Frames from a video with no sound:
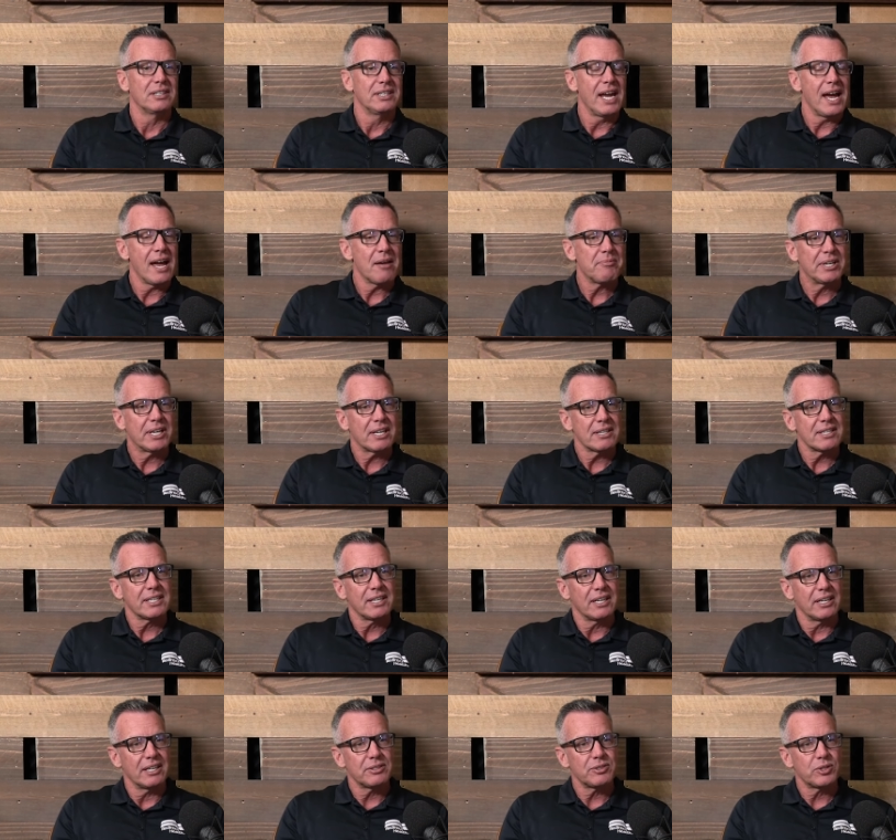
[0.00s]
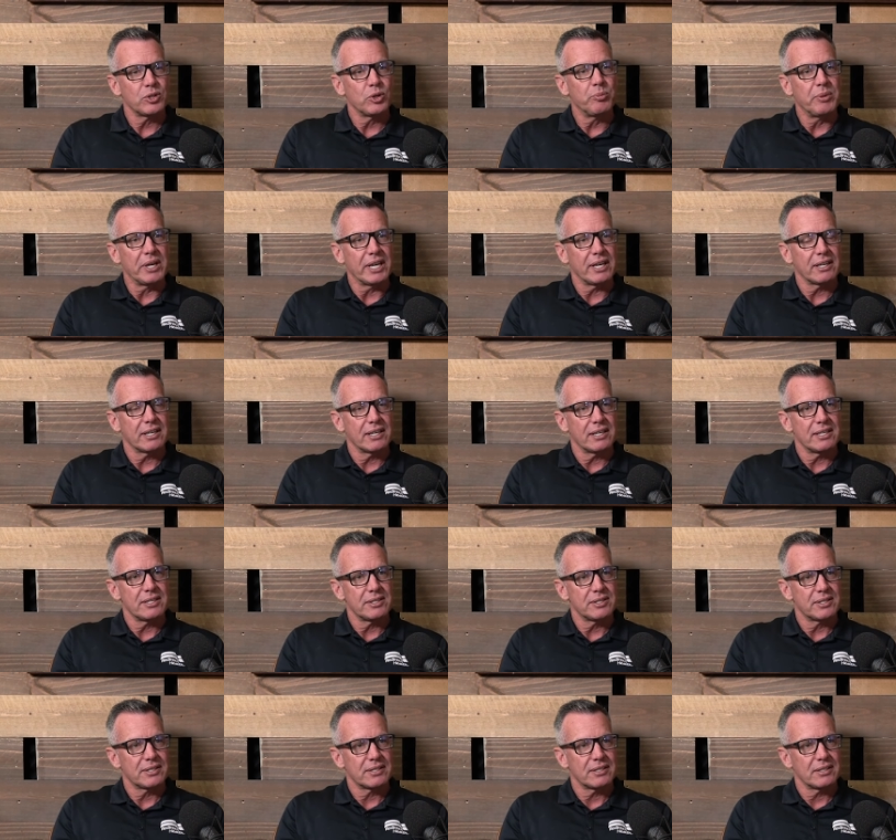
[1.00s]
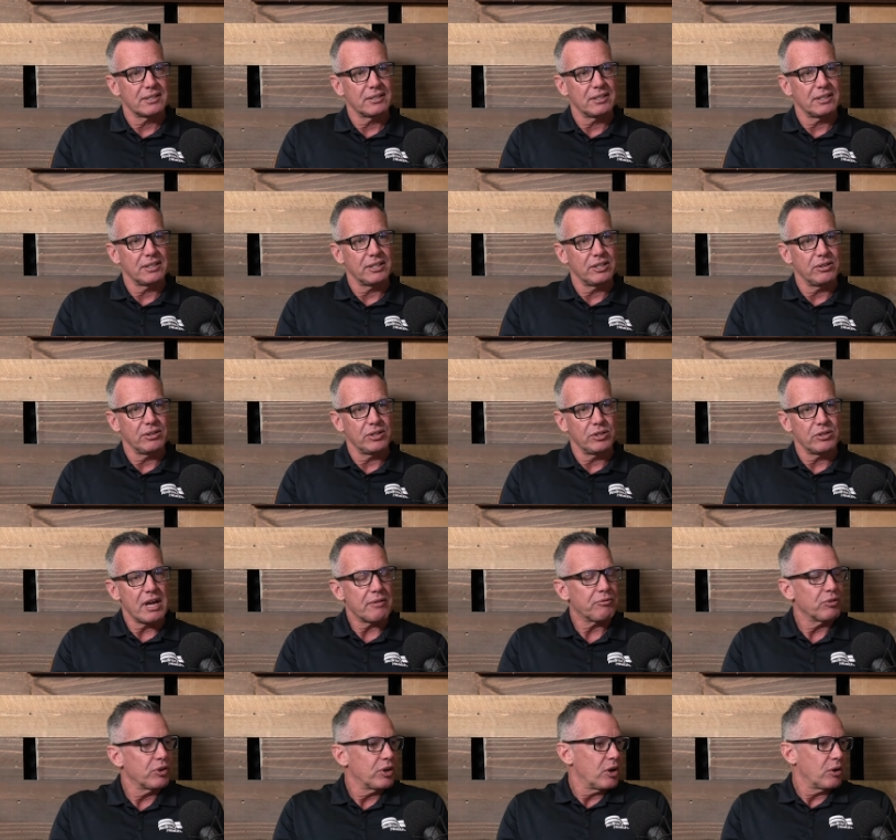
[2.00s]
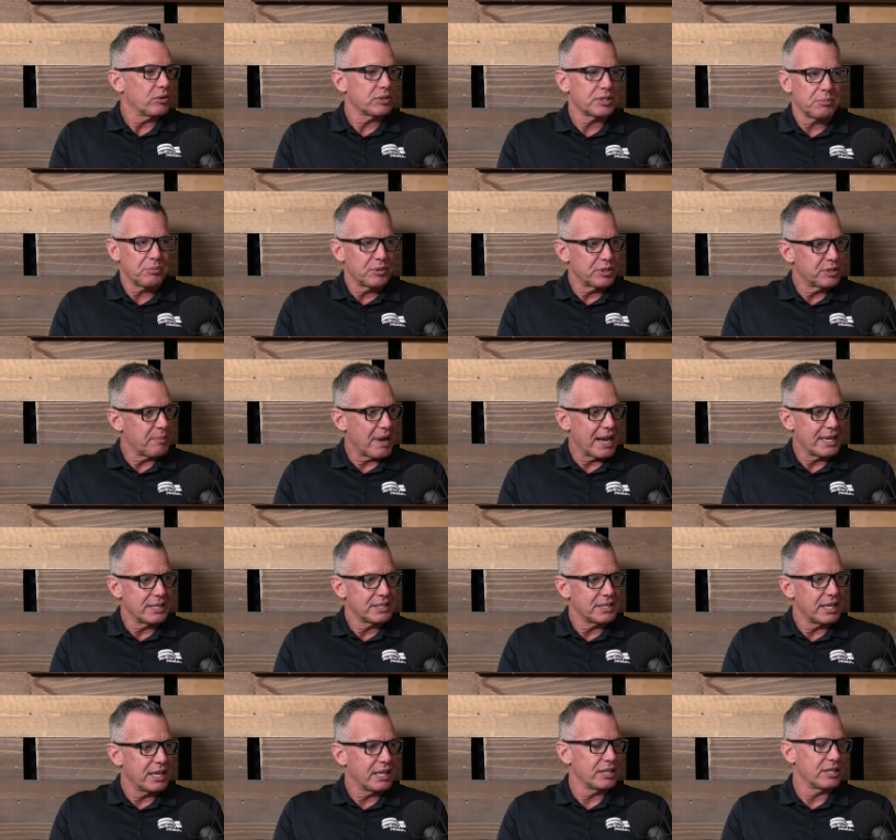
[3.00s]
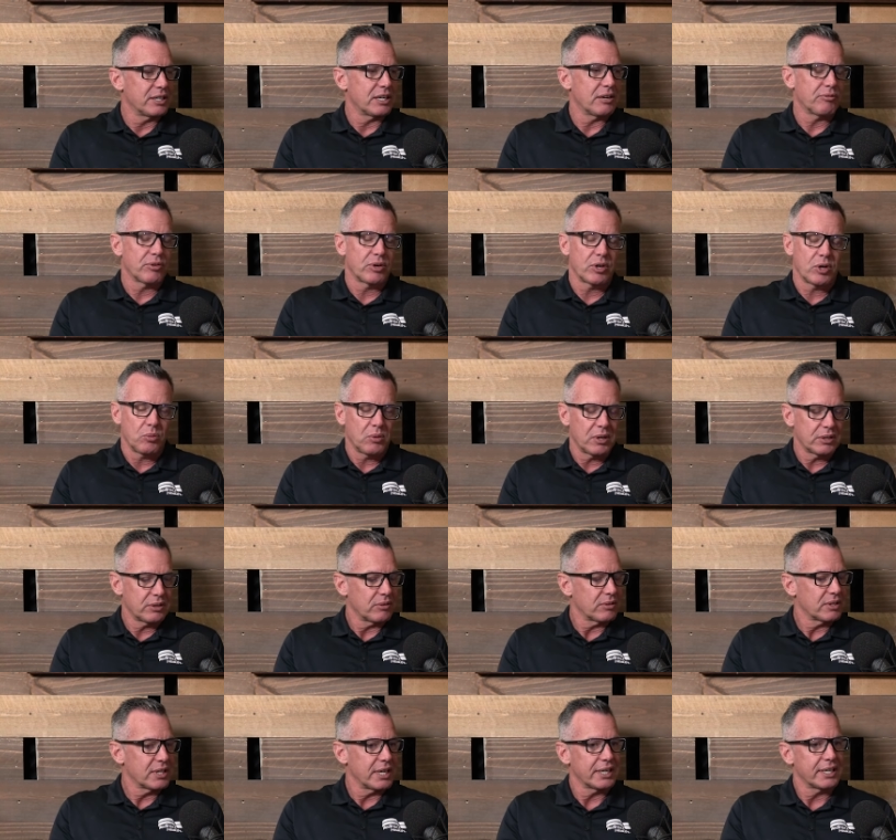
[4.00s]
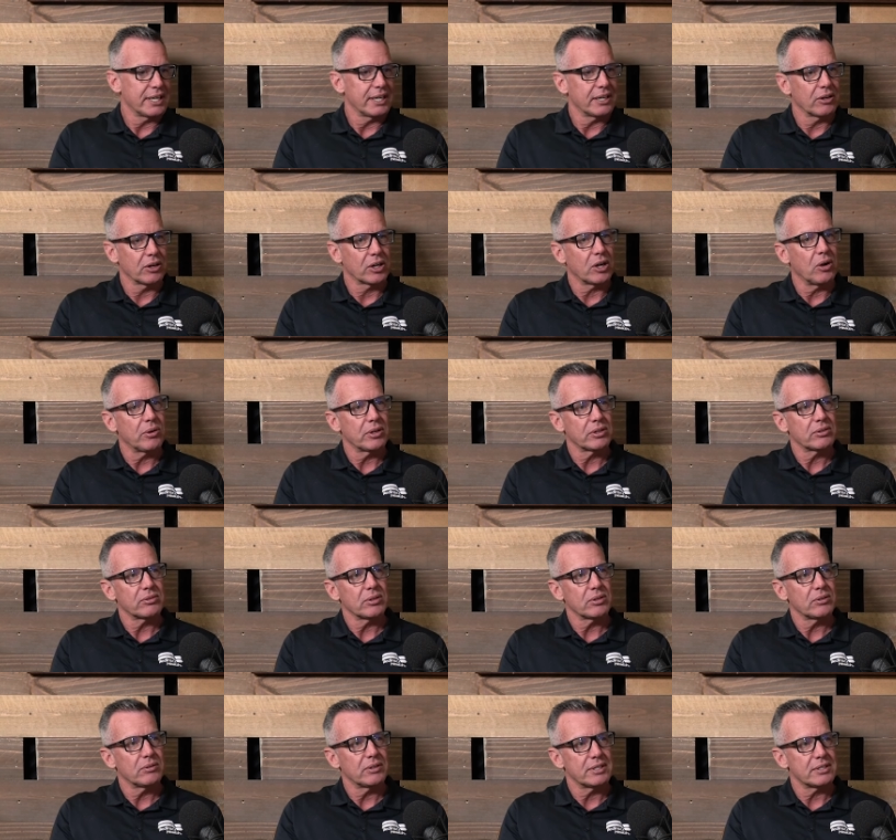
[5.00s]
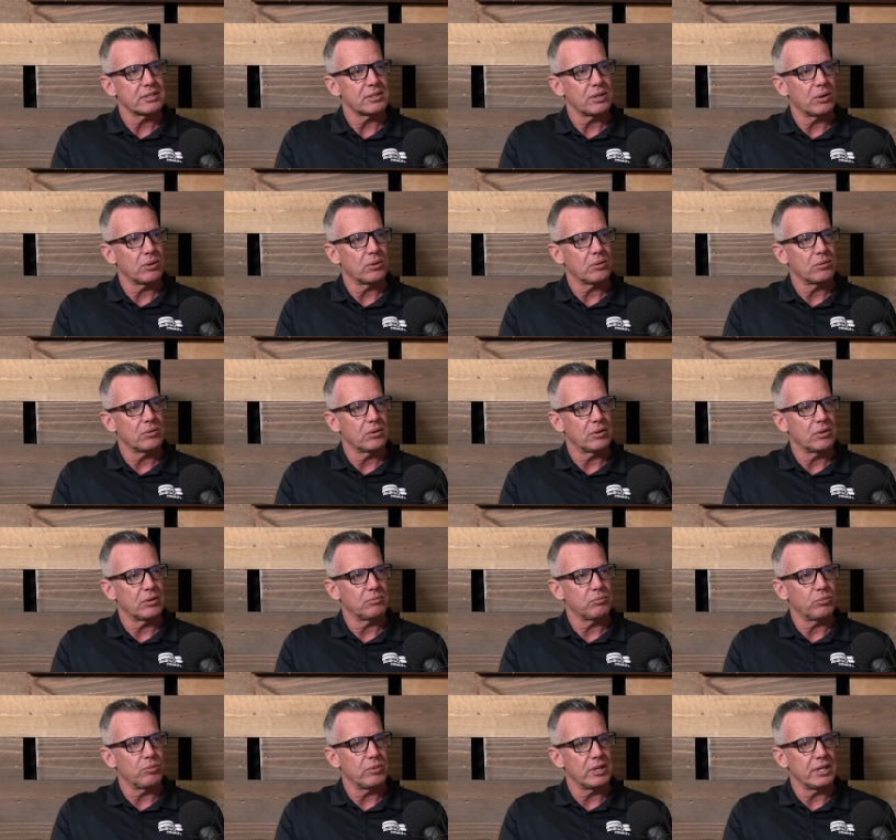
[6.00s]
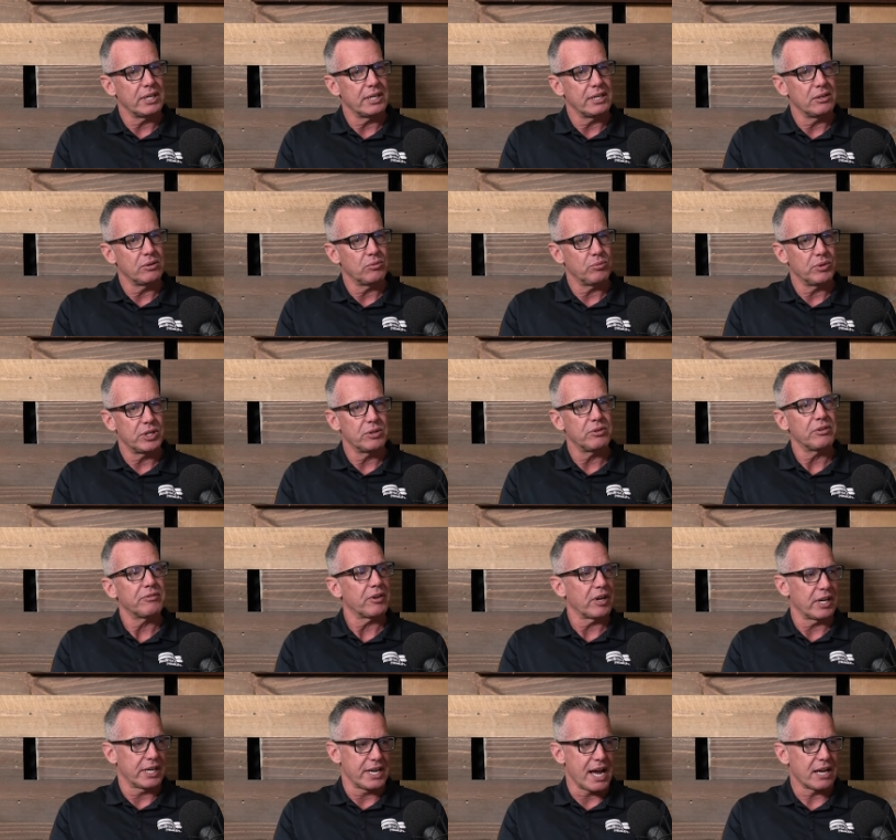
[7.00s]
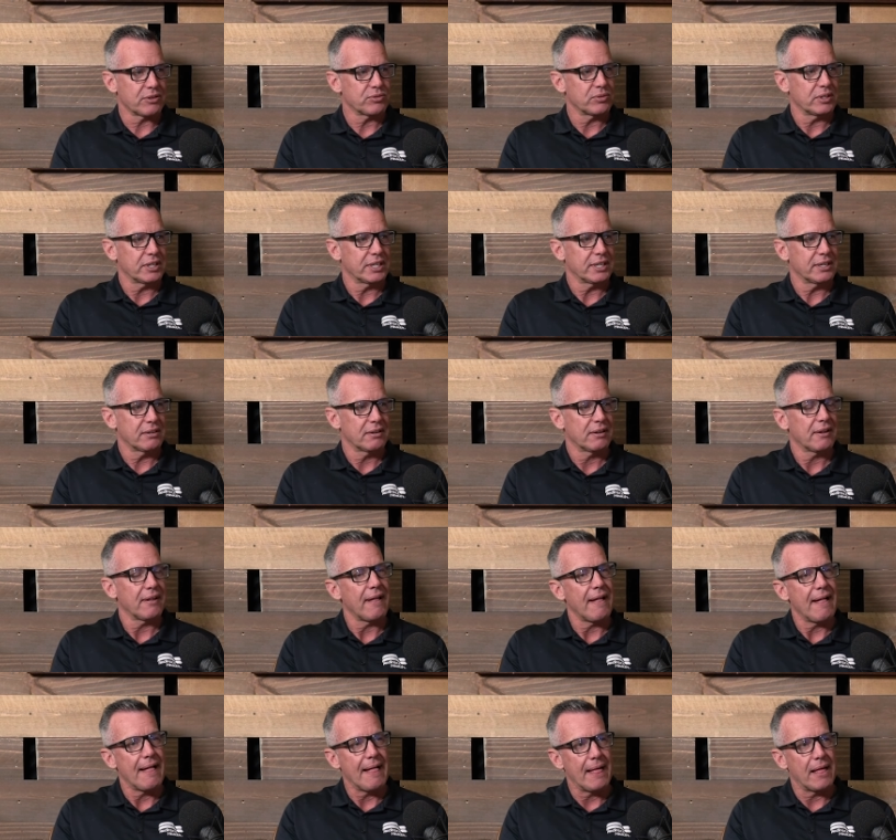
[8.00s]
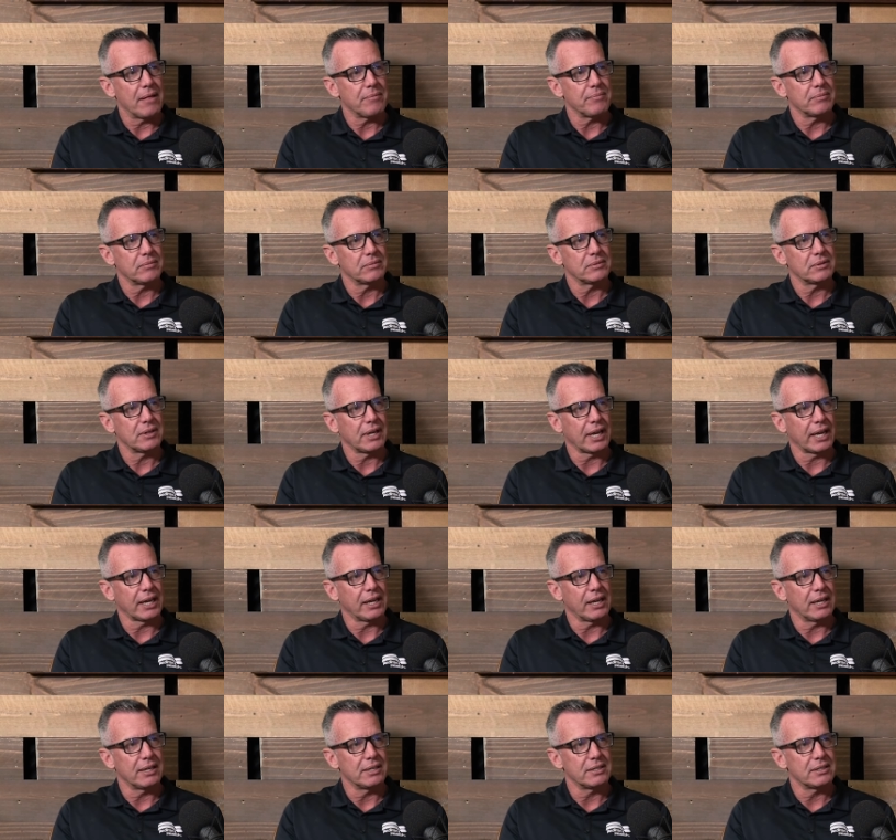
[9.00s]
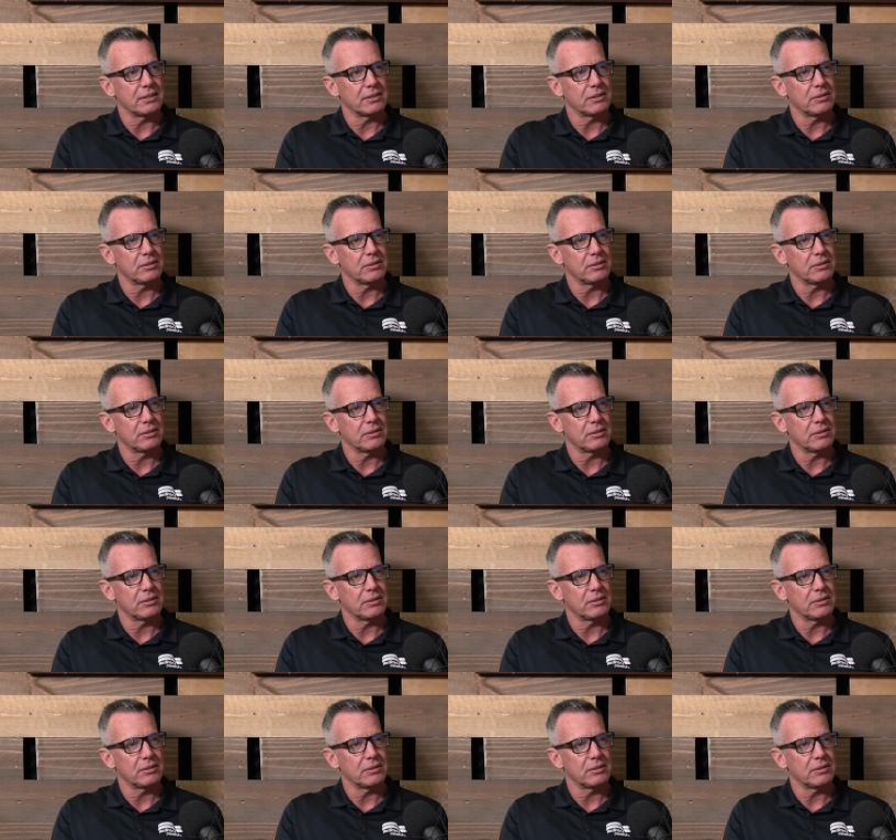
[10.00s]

yeah i mean i think assuming is you, you, never know someone's mindset you never know what they're thinking or going through and so uh, we we do it very naturally um, and